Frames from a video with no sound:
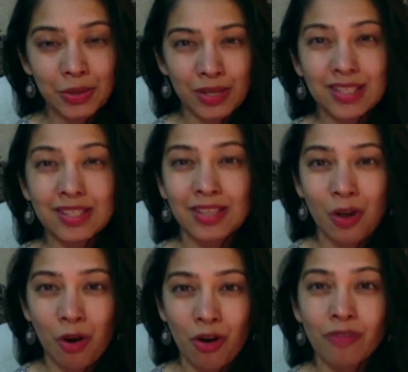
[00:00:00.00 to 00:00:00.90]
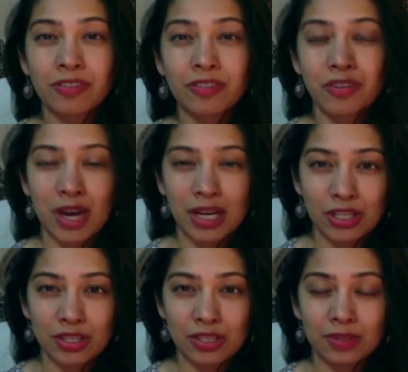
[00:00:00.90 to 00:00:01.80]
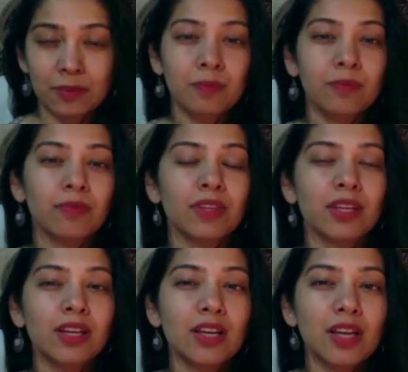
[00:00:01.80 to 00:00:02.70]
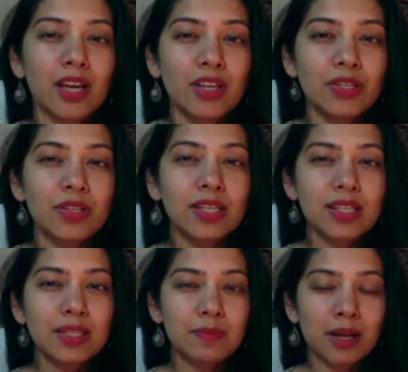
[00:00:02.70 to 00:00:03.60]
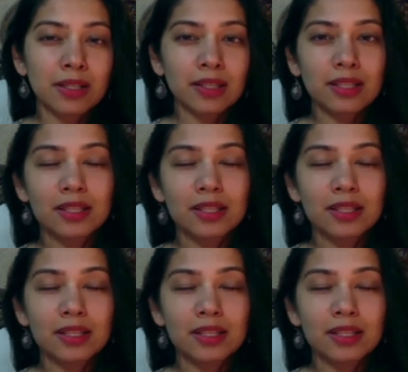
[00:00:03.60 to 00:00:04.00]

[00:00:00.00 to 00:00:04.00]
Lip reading: It's the law of attraction. So this month,